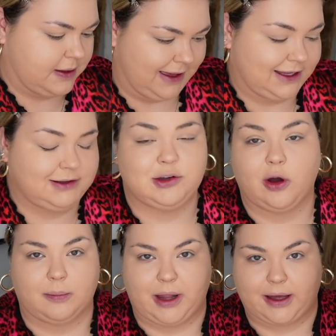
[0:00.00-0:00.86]
I
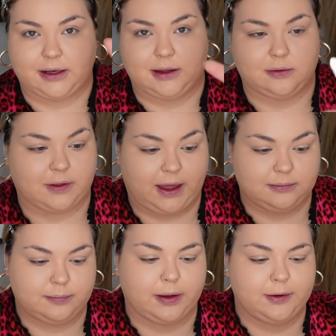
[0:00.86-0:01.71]
know I'm not gonna use
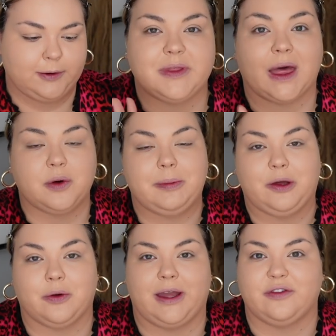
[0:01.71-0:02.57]
that, but that would be
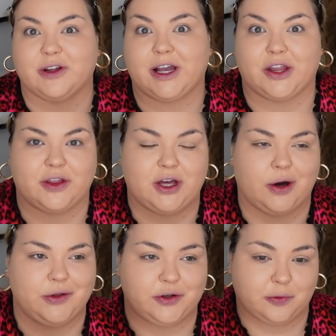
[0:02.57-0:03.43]
great if you're like on the
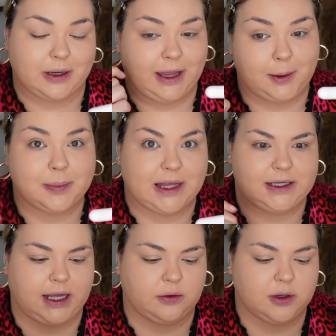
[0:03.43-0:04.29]
go and you just wanna like blend
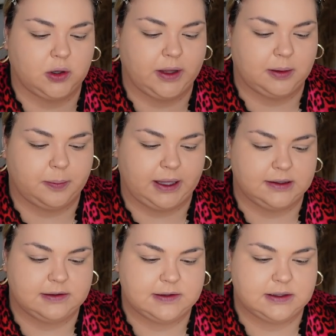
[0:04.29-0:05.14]
it out real quick,
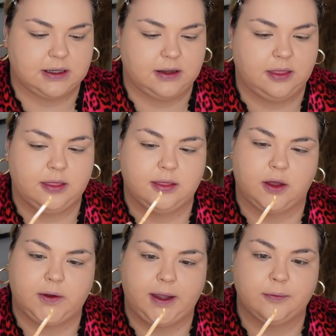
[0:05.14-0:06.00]
but
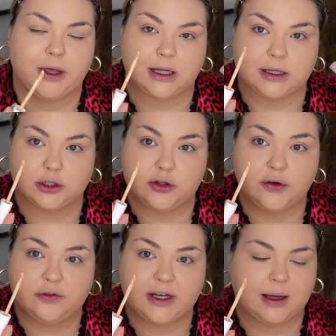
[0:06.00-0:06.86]
okay. We got a little
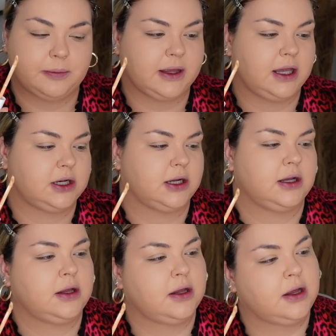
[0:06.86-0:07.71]
doe foot applicator.